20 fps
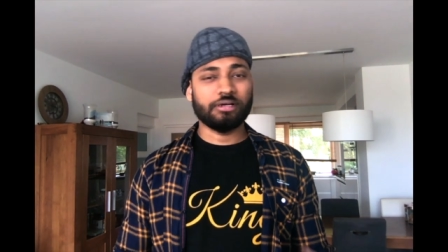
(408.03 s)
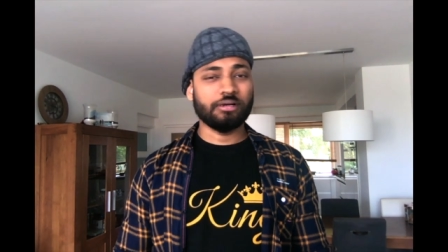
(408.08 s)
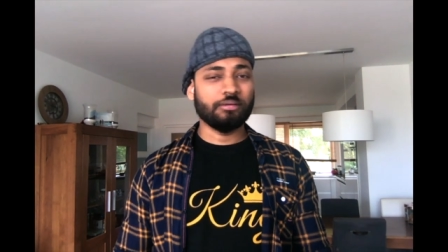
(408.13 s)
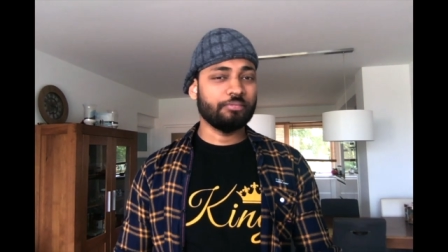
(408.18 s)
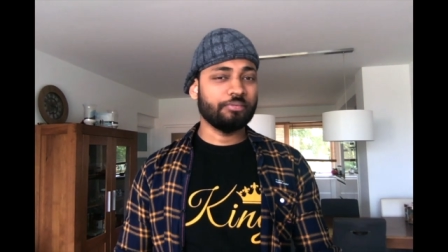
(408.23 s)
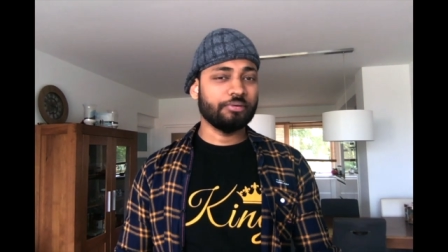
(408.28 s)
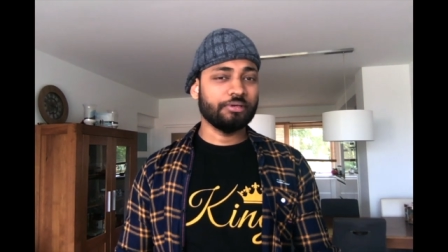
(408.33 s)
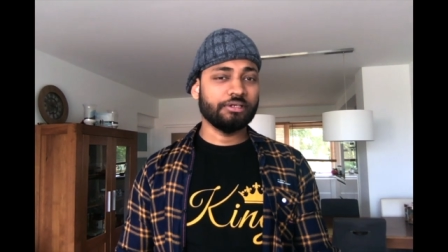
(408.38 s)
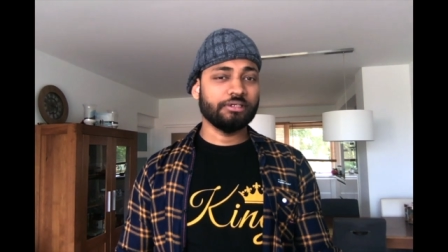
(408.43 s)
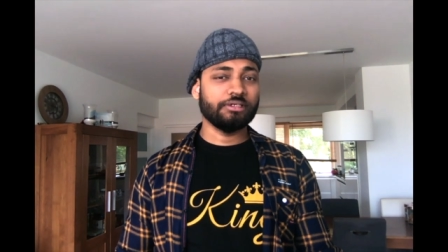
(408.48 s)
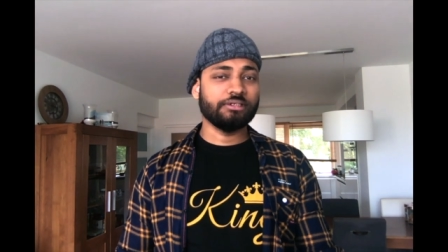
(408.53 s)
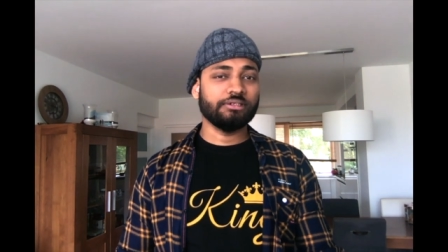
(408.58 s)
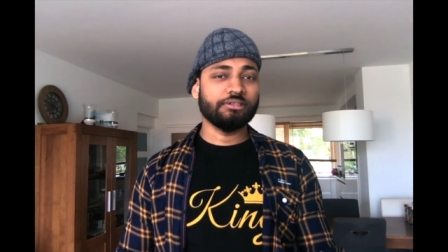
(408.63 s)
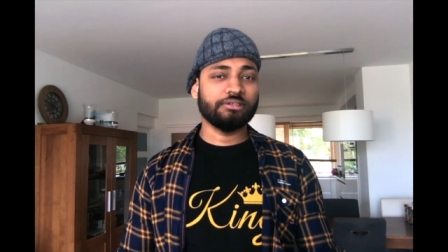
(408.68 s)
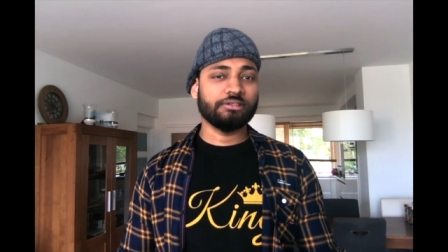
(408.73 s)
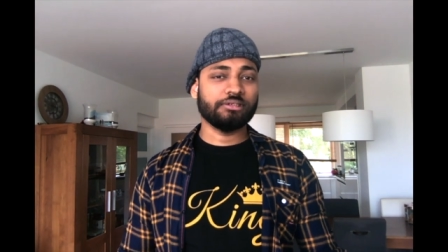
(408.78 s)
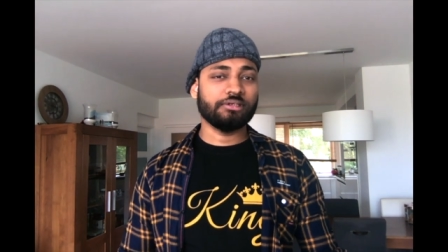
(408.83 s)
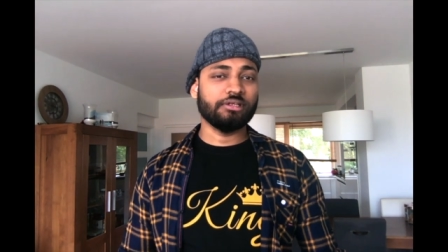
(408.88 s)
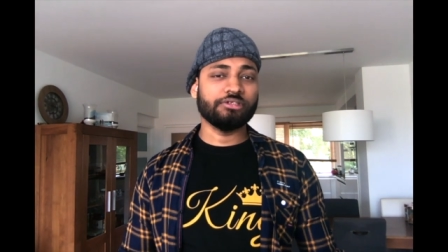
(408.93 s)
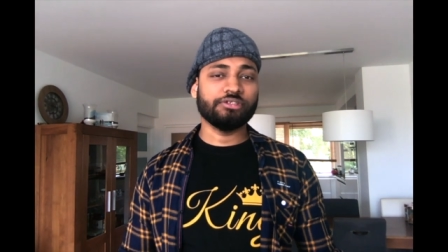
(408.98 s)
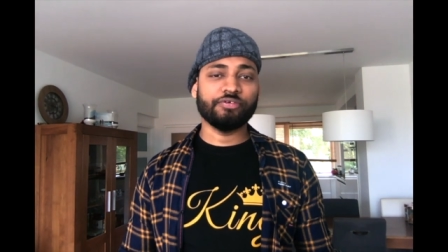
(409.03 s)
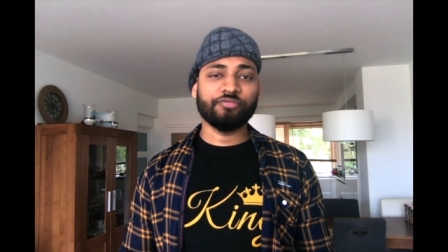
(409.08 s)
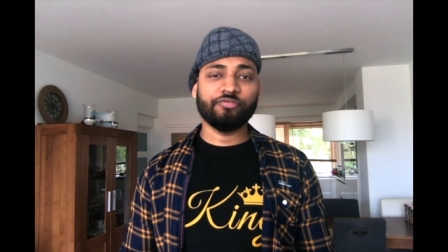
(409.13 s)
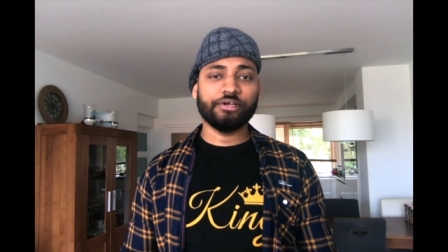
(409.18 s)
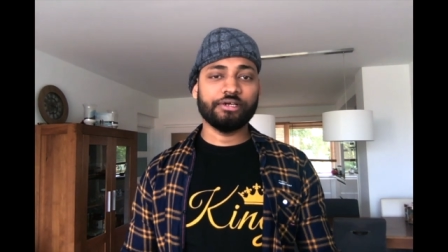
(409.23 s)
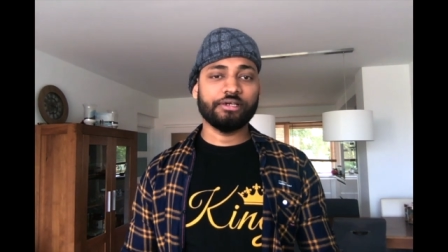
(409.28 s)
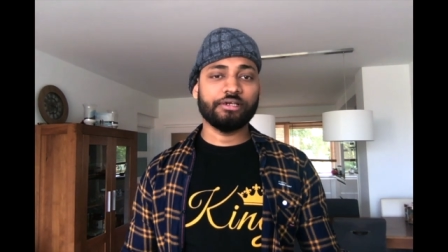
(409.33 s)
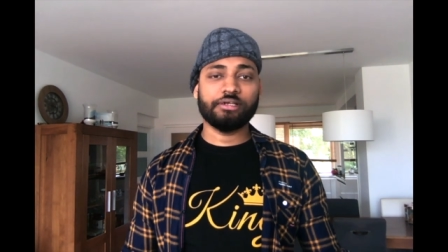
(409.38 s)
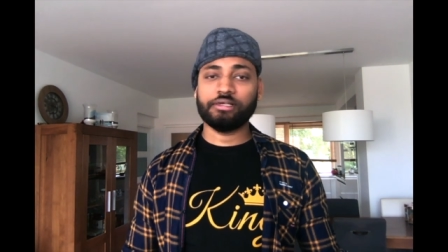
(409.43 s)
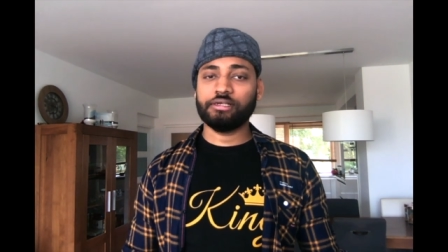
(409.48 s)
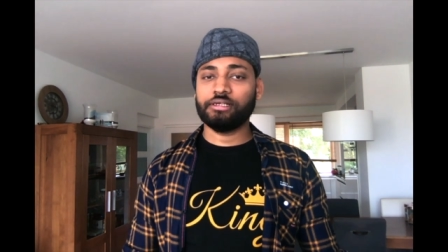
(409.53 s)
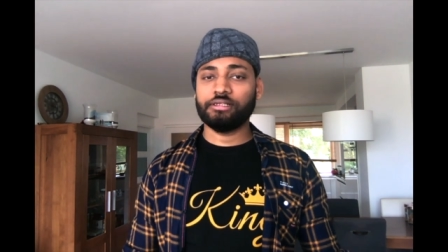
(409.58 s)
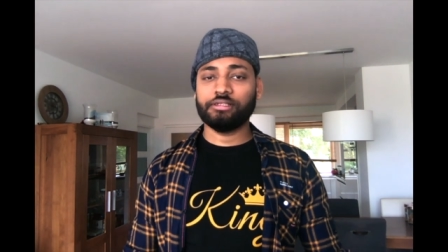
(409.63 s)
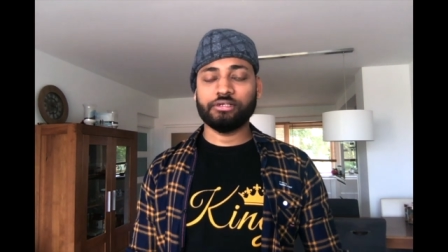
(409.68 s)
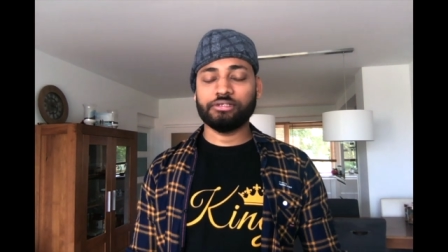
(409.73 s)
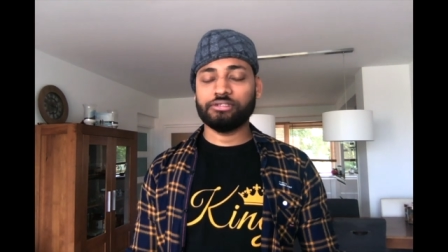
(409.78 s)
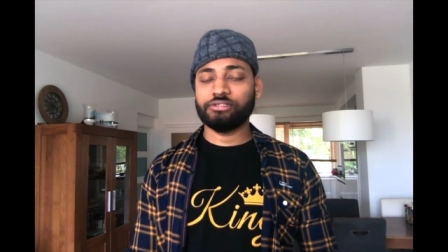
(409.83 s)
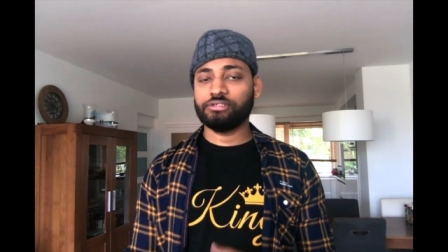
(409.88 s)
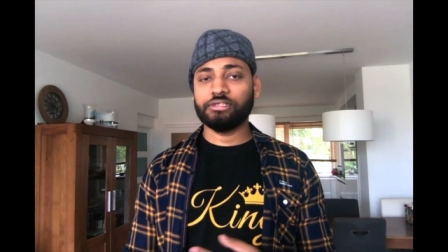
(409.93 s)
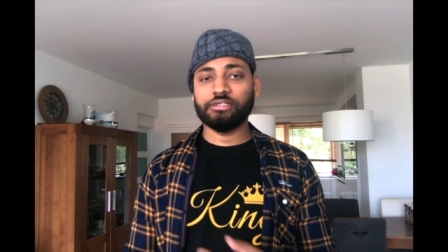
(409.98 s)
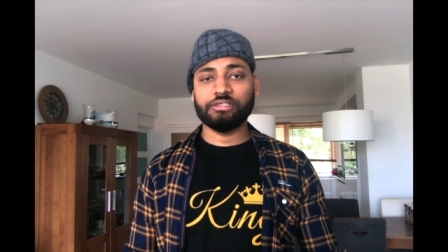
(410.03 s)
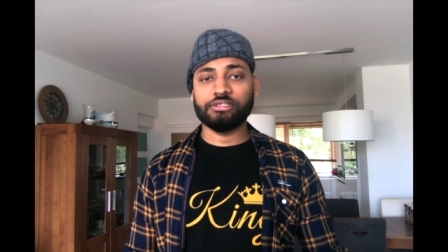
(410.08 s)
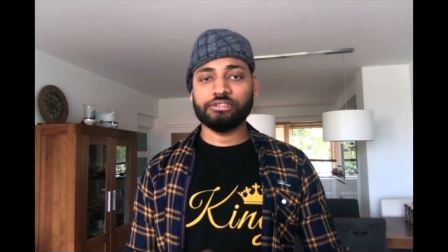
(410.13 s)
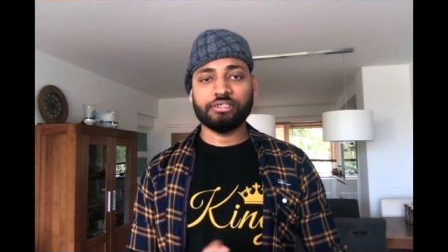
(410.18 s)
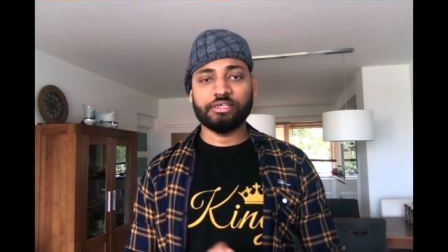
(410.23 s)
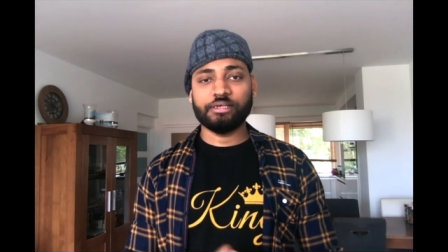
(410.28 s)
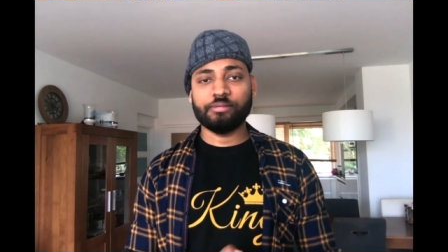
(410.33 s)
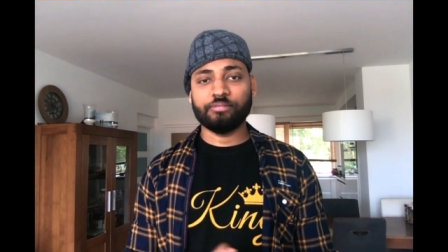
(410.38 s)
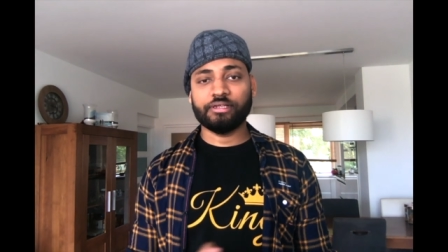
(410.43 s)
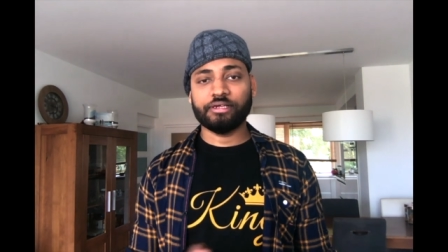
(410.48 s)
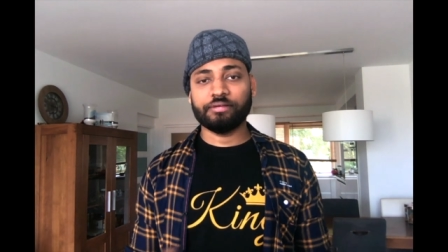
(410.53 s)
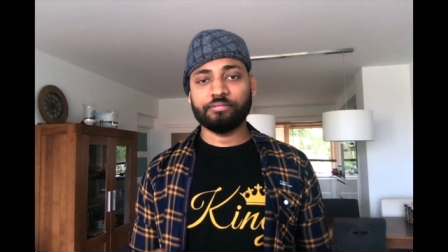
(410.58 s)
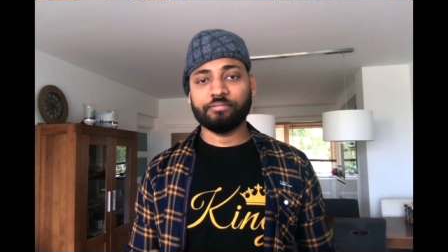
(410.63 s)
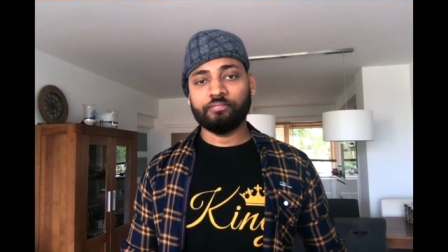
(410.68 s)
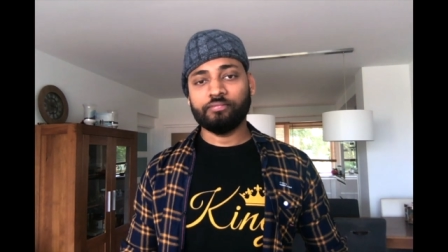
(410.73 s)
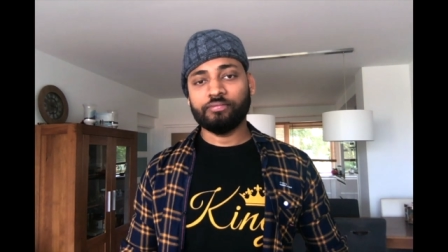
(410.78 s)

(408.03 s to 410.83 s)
company's culture fit, and it's the same thing.